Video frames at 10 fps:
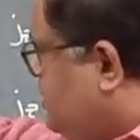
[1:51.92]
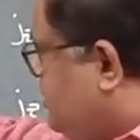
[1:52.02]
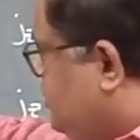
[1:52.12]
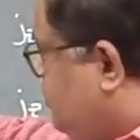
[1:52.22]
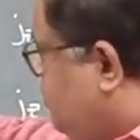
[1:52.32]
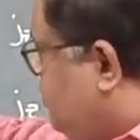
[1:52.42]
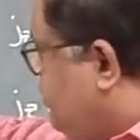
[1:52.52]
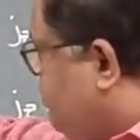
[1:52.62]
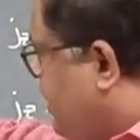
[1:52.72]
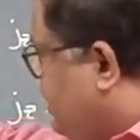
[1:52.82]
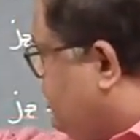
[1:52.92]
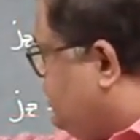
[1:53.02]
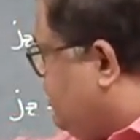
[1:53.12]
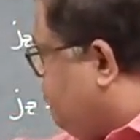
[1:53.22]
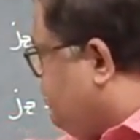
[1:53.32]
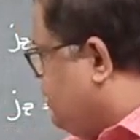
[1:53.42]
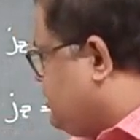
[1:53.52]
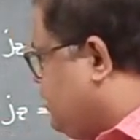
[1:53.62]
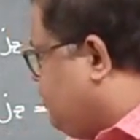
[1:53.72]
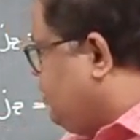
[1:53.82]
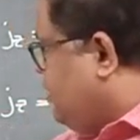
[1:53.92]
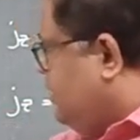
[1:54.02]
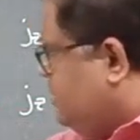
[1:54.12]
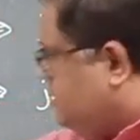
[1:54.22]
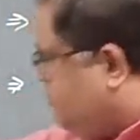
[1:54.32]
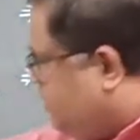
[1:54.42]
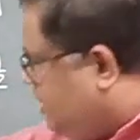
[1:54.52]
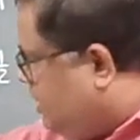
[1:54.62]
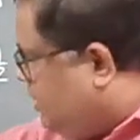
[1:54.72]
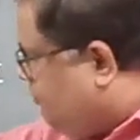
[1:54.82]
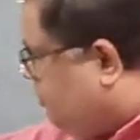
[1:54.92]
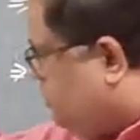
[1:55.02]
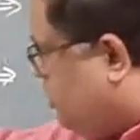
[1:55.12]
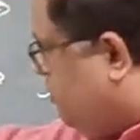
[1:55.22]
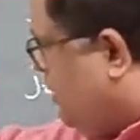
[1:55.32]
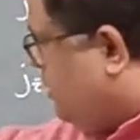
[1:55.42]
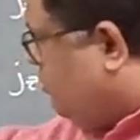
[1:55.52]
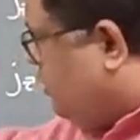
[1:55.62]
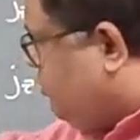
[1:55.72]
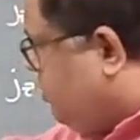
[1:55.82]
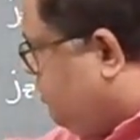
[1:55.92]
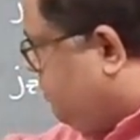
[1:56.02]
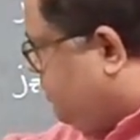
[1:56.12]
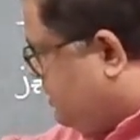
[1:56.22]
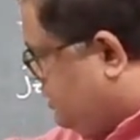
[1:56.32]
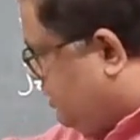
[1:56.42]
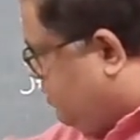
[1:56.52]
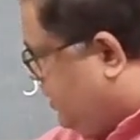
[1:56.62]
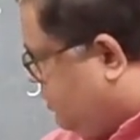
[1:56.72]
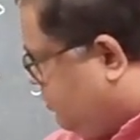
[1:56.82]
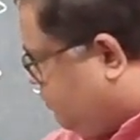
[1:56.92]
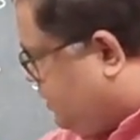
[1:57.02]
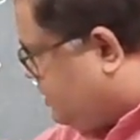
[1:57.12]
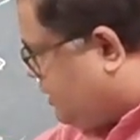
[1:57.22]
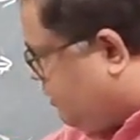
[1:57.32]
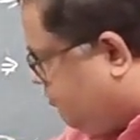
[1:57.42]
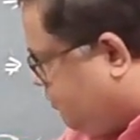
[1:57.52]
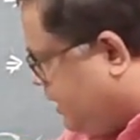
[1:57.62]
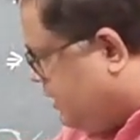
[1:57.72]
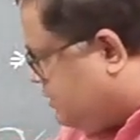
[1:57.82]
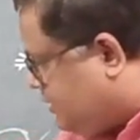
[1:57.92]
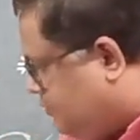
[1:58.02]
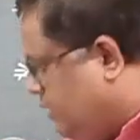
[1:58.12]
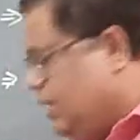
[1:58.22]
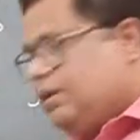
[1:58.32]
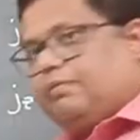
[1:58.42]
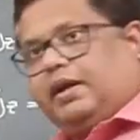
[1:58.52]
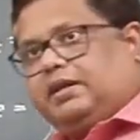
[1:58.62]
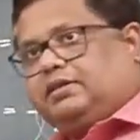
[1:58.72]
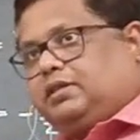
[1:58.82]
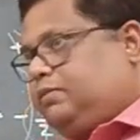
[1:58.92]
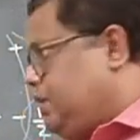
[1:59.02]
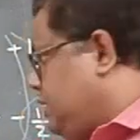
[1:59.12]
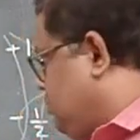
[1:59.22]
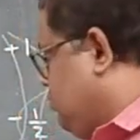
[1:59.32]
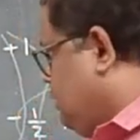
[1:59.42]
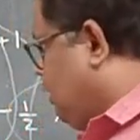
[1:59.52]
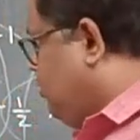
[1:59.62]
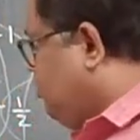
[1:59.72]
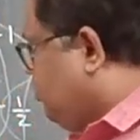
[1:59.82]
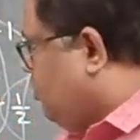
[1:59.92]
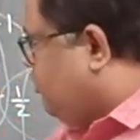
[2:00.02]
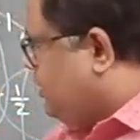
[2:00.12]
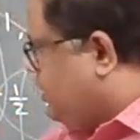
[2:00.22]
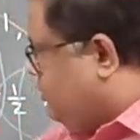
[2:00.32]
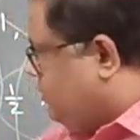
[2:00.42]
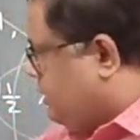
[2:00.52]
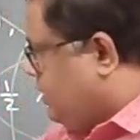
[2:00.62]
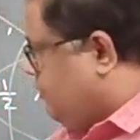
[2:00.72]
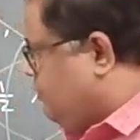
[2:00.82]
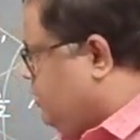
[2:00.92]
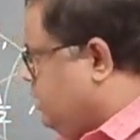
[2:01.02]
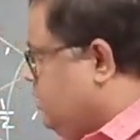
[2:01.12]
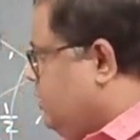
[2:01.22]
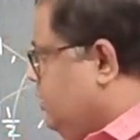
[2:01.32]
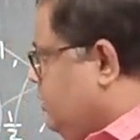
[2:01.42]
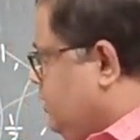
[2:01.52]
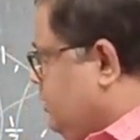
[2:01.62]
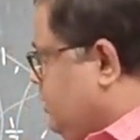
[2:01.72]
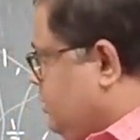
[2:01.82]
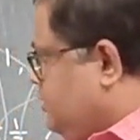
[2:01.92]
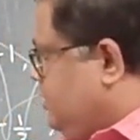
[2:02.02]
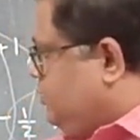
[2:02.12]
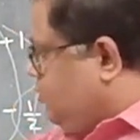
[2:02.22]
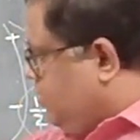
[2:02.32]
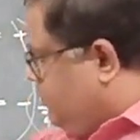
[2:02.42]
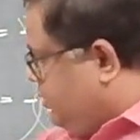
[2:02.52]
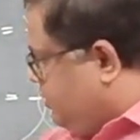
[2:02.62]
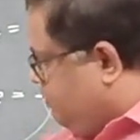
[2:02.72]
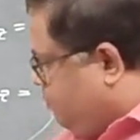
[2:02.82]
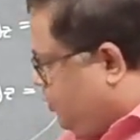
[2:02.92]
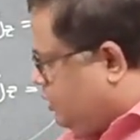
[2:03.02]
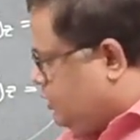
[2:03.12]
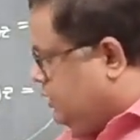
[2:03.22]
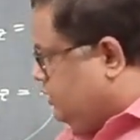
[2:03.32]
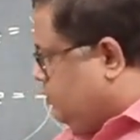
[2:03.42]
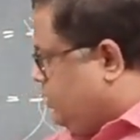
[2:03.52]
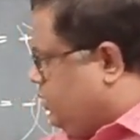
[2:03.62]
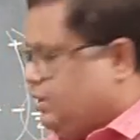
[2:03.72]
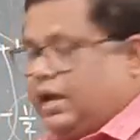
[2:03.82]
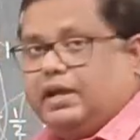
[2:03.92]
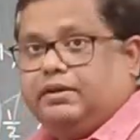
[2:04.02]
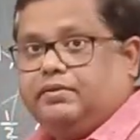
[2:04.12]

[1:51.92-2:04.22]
jz will be minus half plus half. Similarly, for 3 by 2, it will be plus 3 by 2 plus half, minus 3 by 2. Now look over here what I have done. This will be important when I